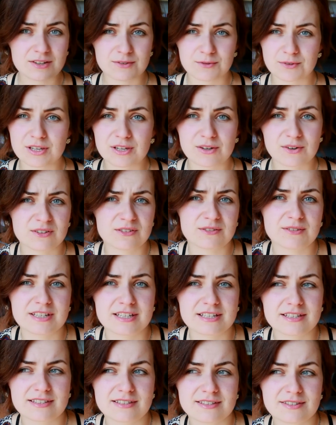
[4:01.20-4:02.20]
we
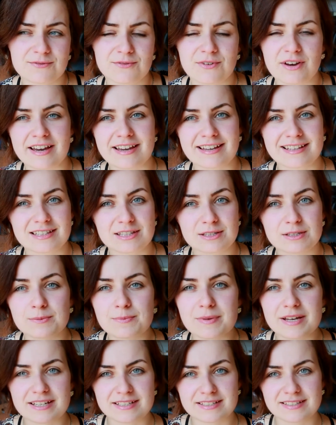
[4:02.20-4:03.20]
always find the
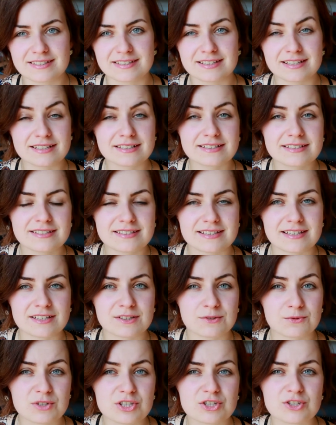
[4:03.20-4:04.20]
best deals
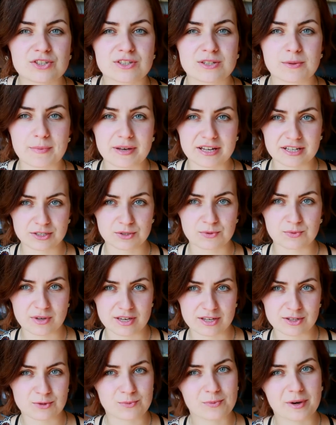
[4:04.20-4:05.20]
and which is the best
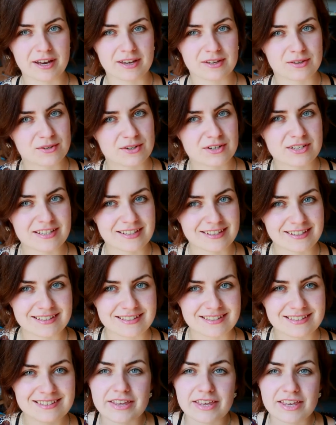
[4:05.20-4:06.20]
way to buy your tickets.